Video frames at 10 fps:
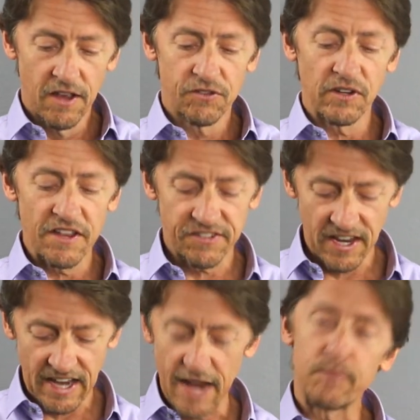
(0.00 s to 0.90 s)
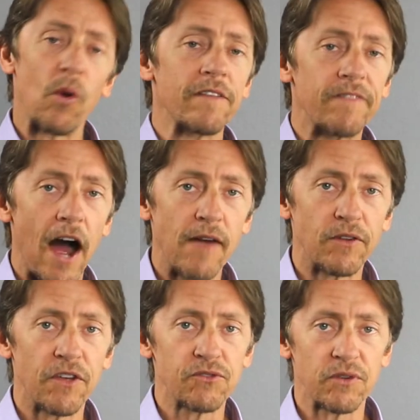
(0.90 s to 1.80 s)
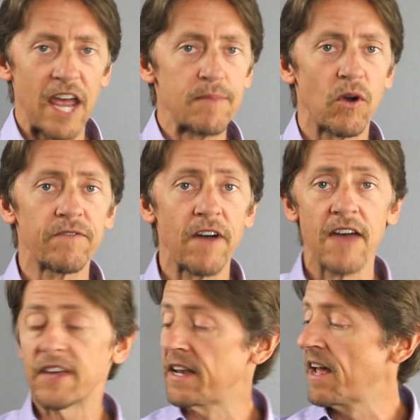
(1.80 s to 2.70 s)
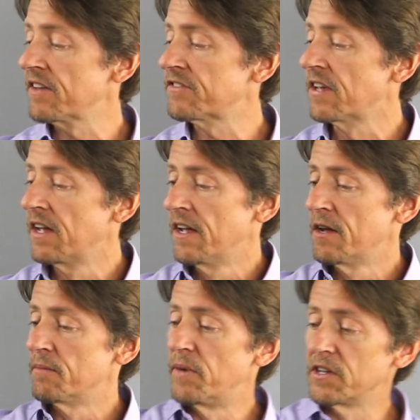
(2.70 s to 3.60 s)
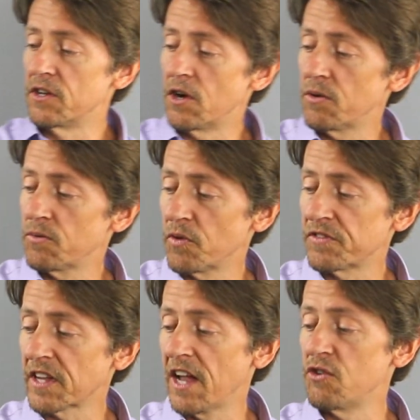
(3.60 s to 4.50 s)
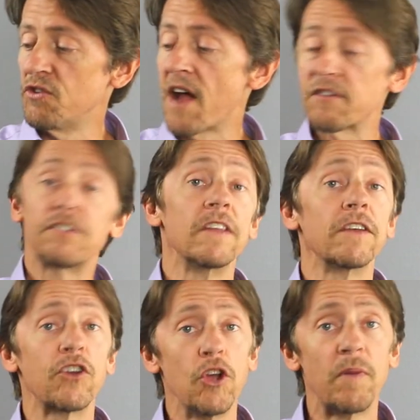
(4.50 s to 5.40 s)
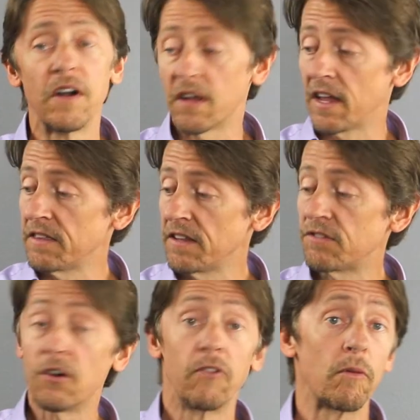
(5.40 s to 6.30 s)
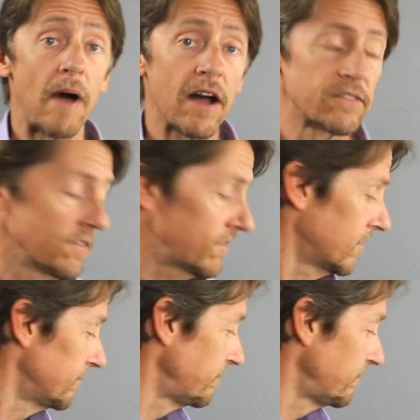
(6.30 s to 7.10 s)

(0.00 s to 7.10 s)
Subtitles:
So let's say an 8.5 on this one. 8.5 NS, but you know, once again, you never see the Cubert in the silver boxes.